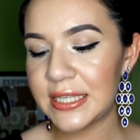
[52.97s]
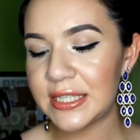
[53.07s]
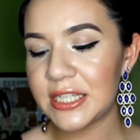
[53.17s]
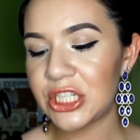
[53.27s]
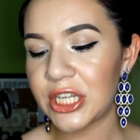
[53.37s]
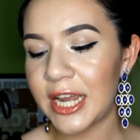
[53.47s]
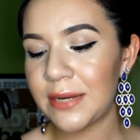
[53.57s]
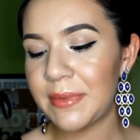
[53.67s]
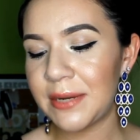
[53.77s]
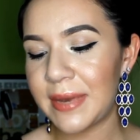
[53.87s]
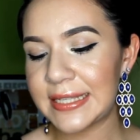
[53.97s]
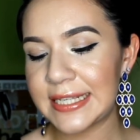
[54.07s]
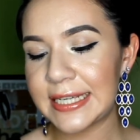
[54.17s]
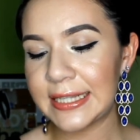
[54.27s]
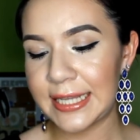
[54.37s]
it's a shine
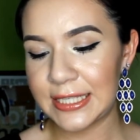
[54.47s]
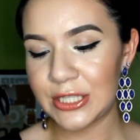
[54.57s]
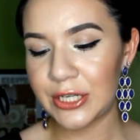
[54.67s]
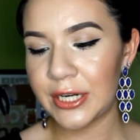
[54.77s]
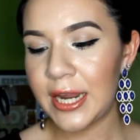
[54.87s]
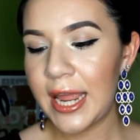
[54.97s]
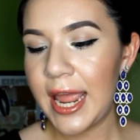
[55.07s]
minimizing cleanser.